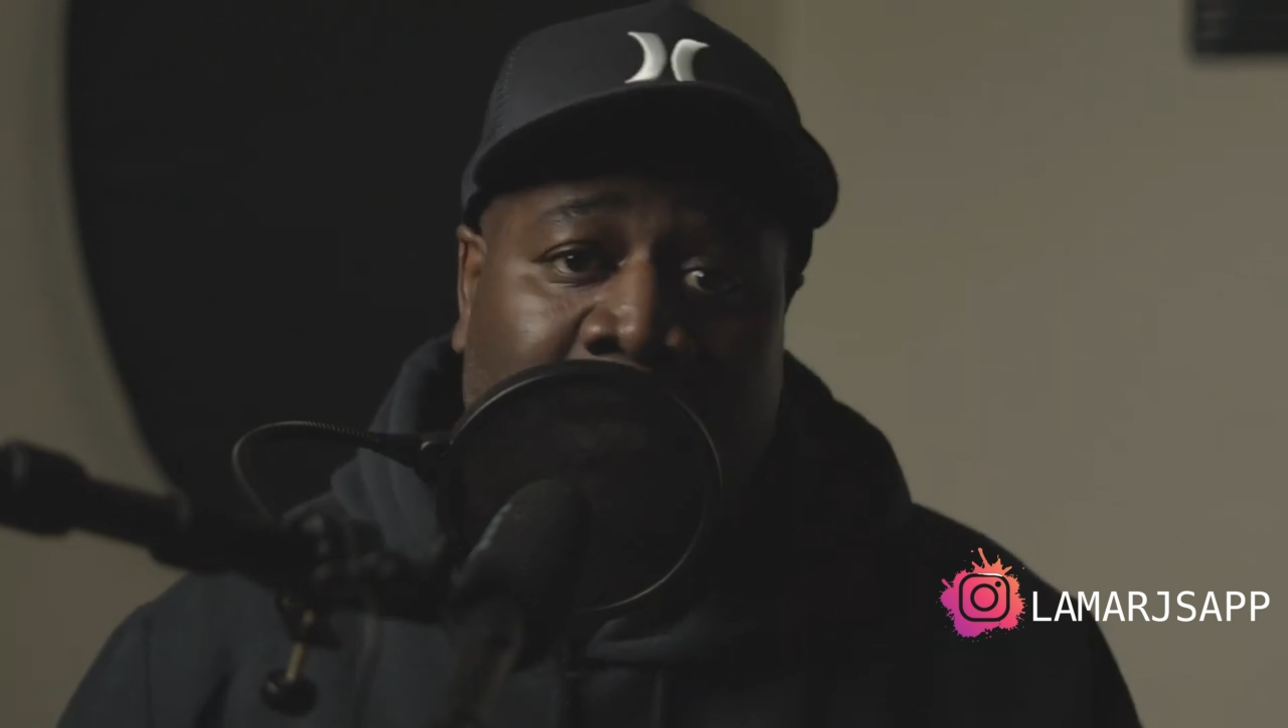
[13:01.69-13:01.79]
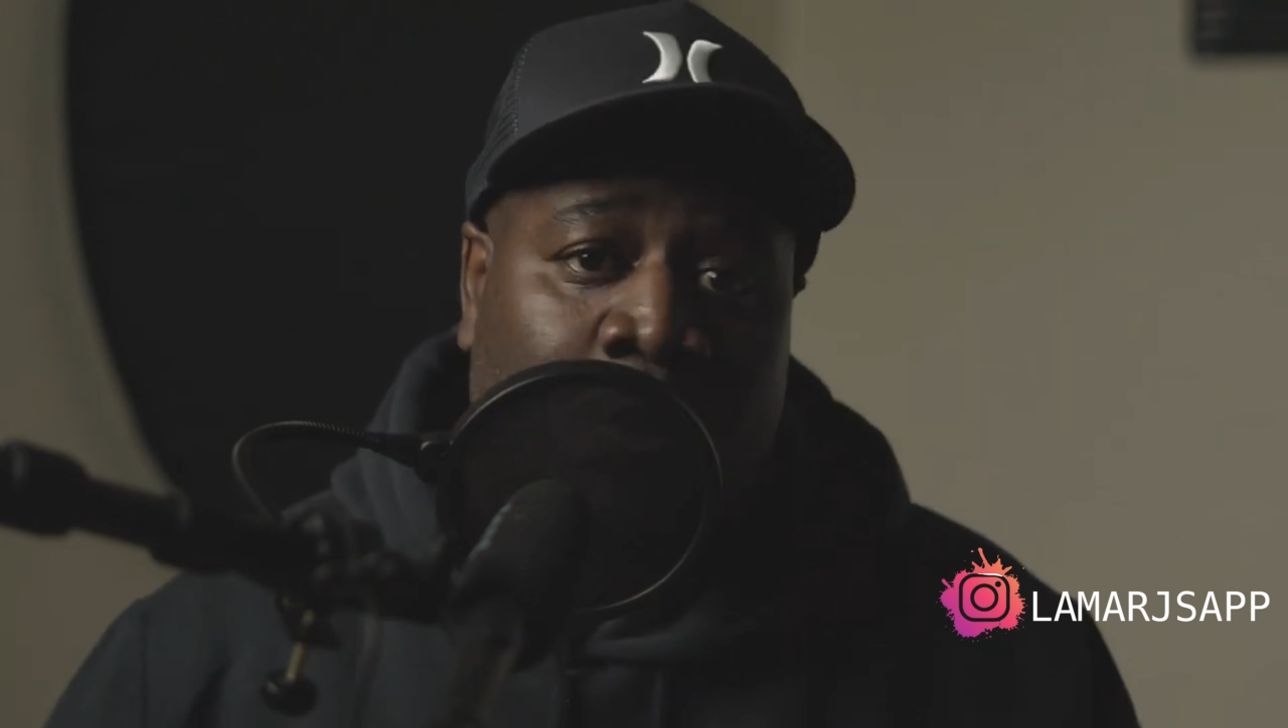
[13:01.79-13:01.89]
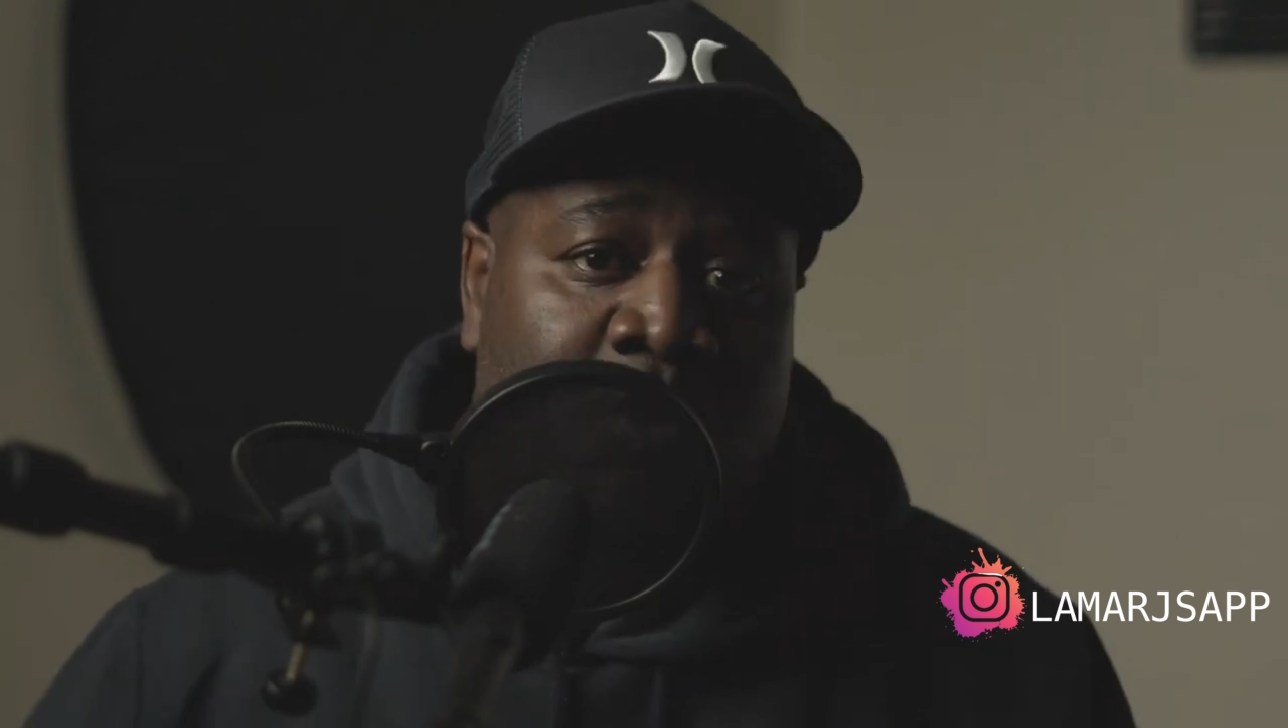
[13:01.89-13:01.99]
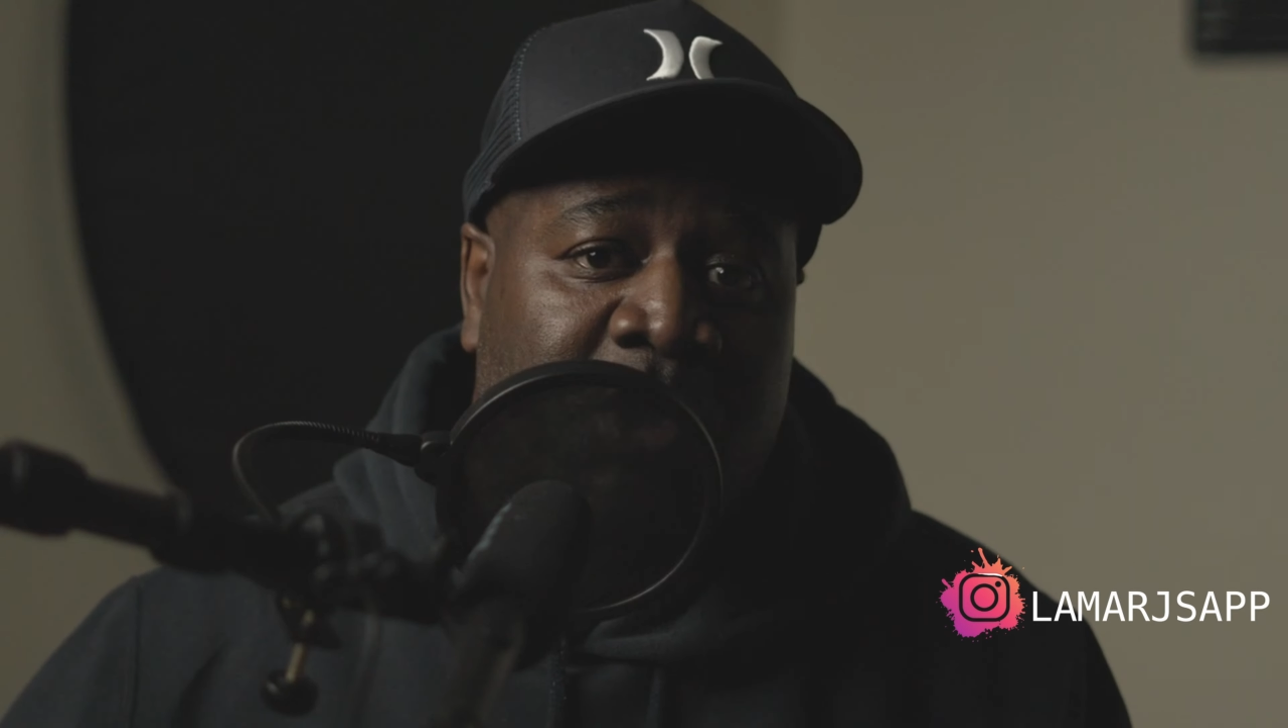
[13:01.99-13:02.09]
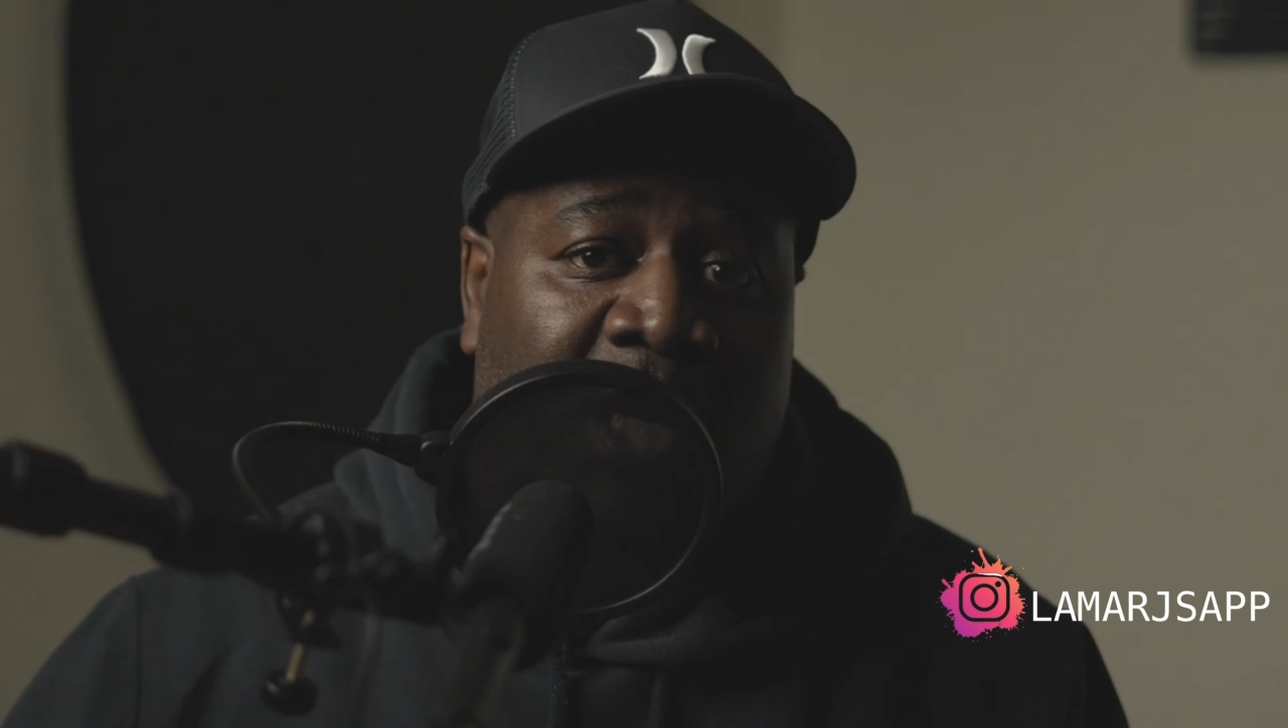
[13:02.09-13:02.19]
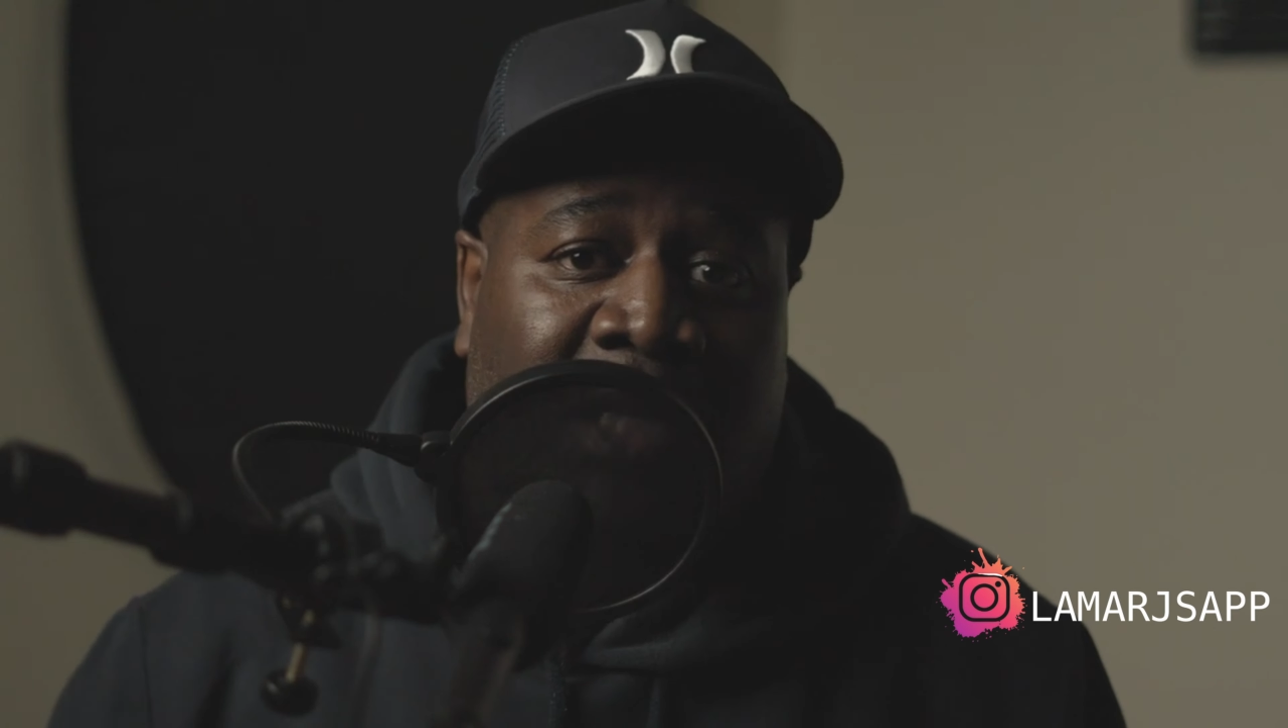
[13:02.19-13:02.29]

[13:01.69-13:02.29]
go check